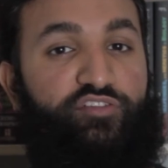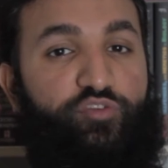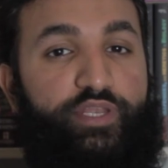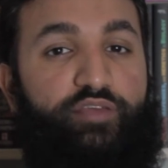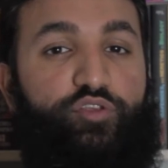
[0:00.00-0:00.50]

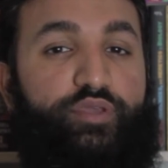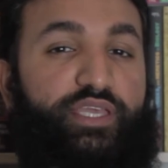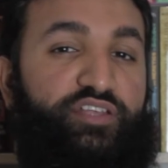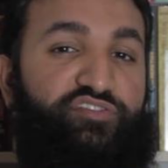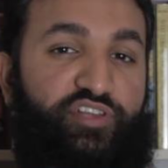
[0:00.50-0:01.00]
So whenever you
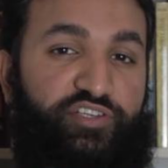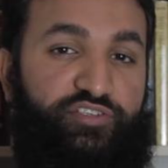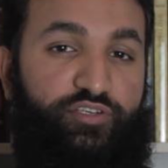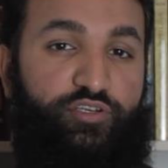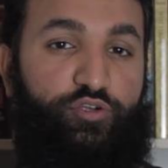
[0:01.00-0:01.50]
hear
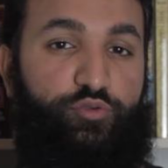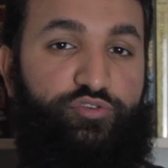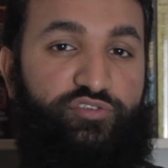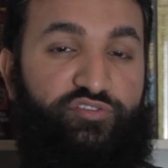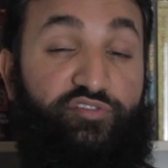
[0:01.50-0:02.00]
certain
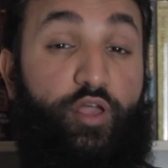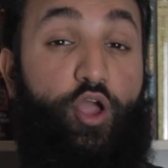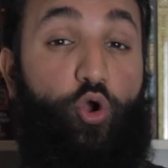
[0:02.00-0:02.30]
conclusions,